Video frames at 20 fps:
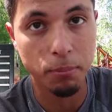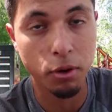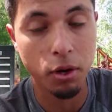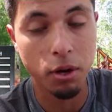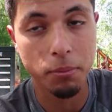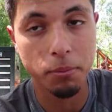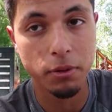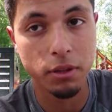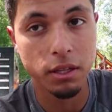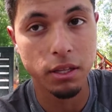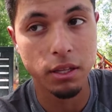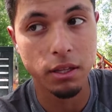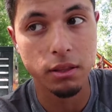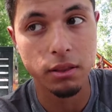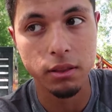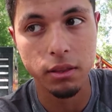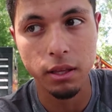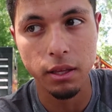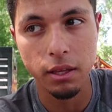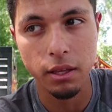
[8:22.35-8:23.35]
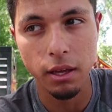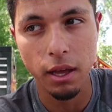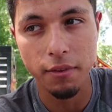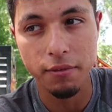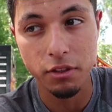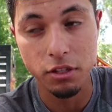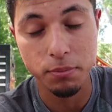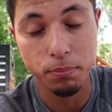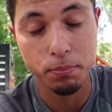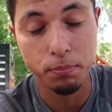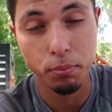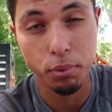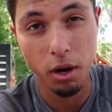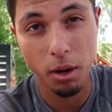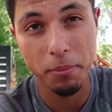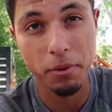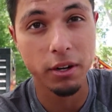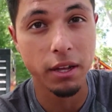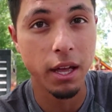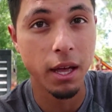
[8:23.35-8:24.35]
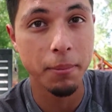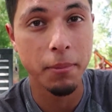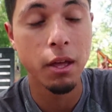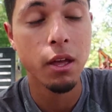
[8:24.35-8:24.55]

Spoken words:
properly and they have this proper gap.